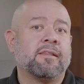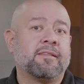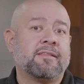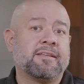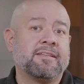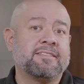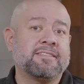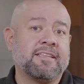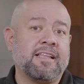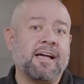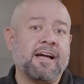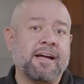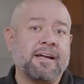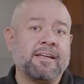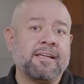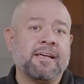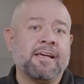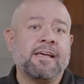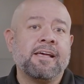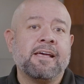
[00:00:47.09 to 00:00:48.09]
This
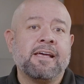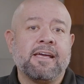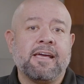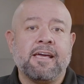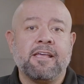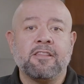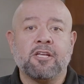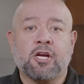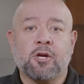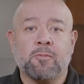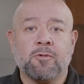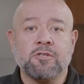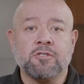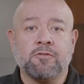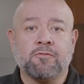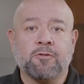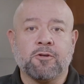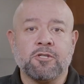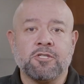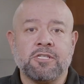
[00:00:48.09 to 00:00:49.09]
slide, in the
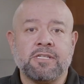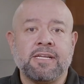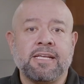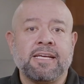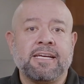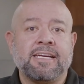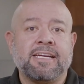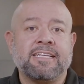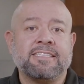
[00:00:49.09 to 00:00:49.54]
commercial version,